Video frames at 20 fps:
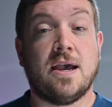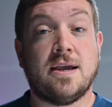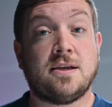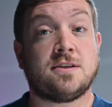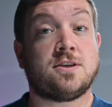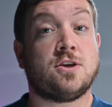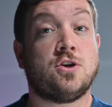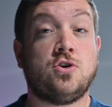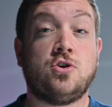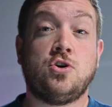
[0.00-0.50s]
It
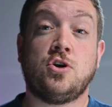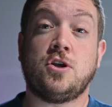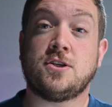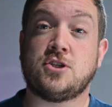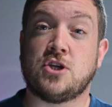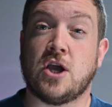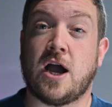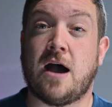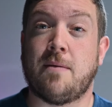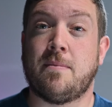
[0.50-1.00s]
does a good
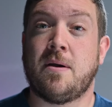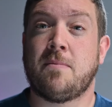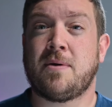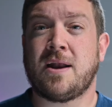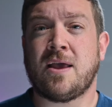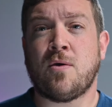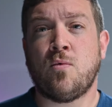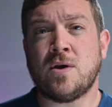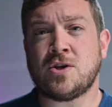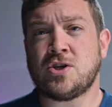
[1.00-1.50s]
job, but
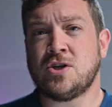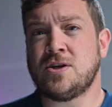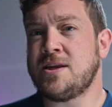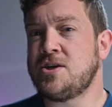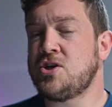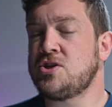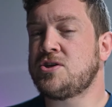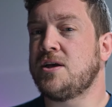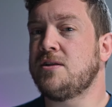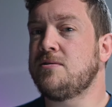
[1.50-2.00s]
I wish it did
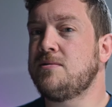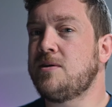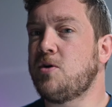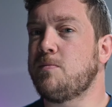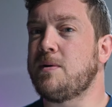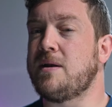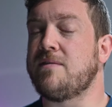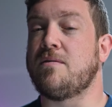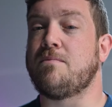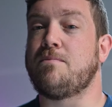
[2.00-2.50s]
just a little
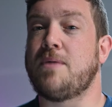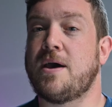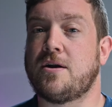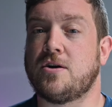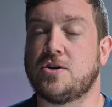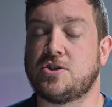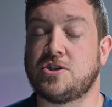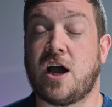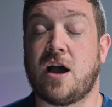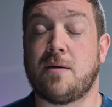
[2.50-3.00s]
bit of a
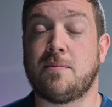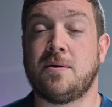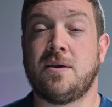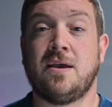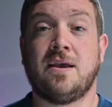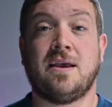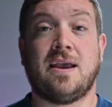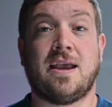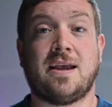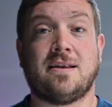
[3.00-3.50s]
better job.
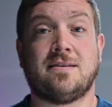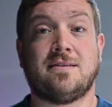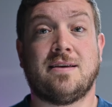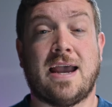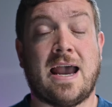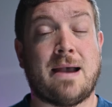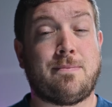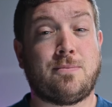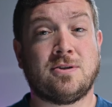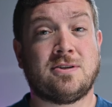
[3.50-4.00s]
And
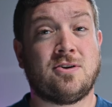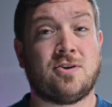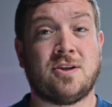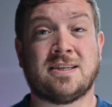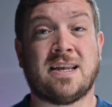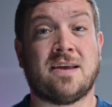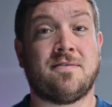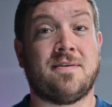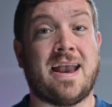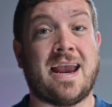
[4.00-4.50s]
Apple still
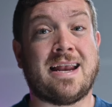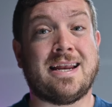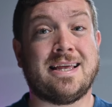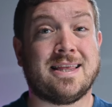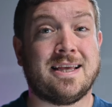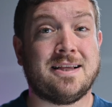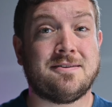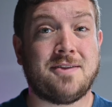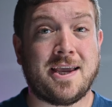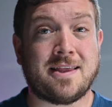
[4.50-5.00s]
doesn't have
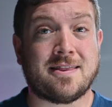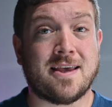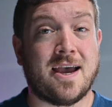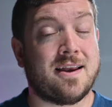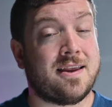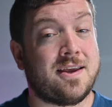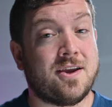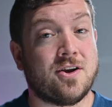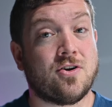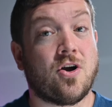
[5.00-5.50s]
anything like that
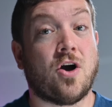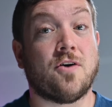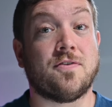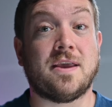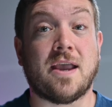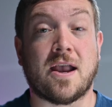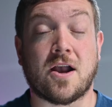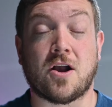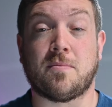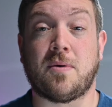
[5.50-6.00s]
here on
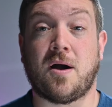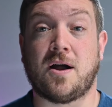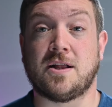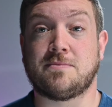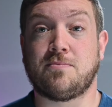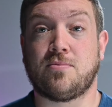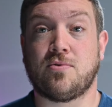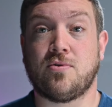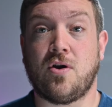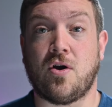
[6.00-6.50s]
the
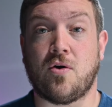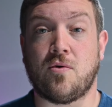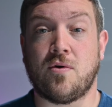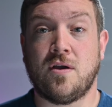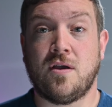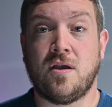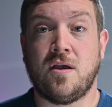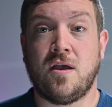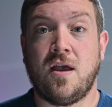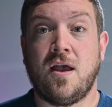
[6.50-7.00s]
AirPods Pro.
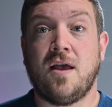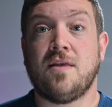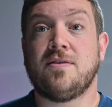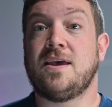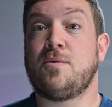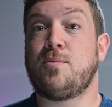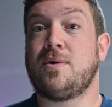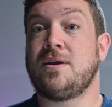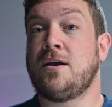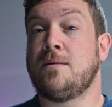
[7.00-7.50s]

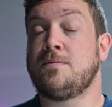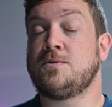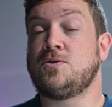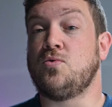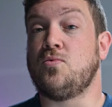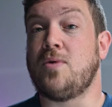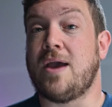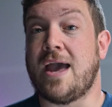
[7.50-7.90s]
Then when it comes to